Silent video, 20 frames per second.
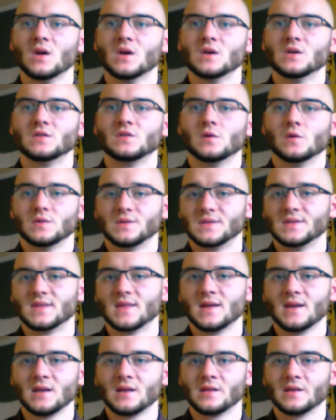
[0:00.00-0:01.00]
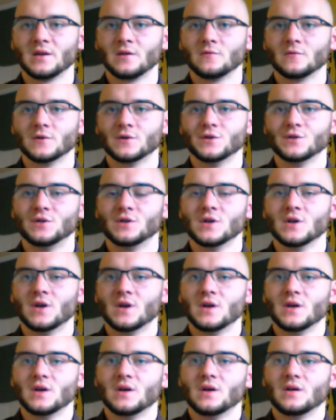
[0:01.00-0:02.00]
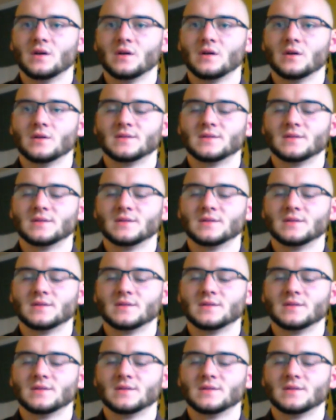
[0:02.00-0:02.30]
So a synthetic language or